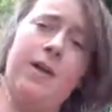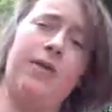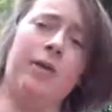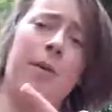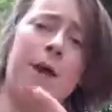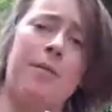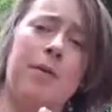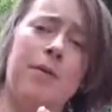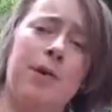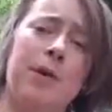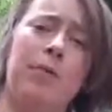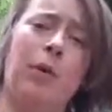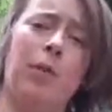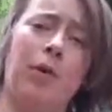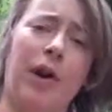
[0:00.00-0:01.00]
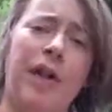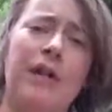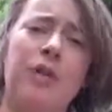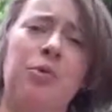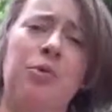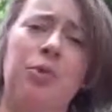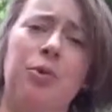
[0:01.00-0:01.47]
there might be people
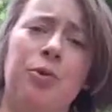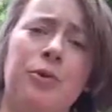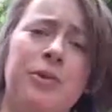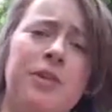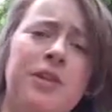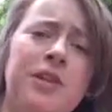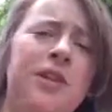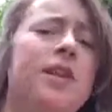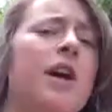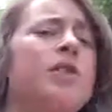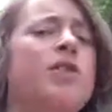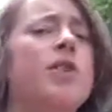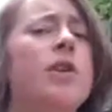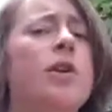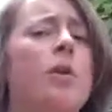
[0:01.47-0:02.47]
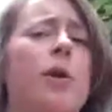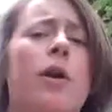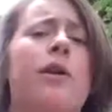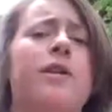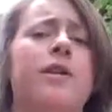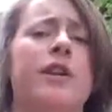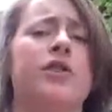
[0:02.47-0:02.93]
breaking the rules, intentionally or
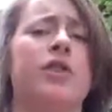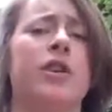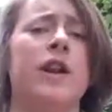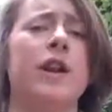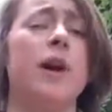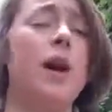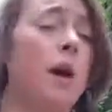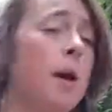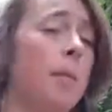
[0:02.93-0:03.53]
unintentionally,